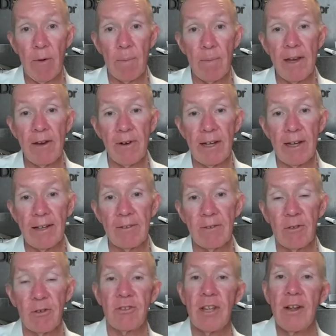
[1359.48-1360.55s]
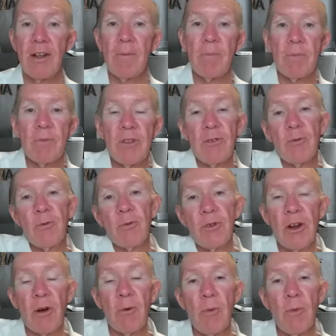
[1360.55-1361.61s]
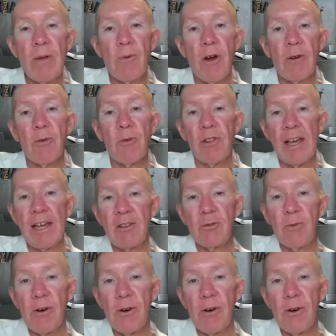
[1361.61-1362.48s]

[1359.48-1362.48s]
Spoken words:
hearing it. Because when we work with leaders,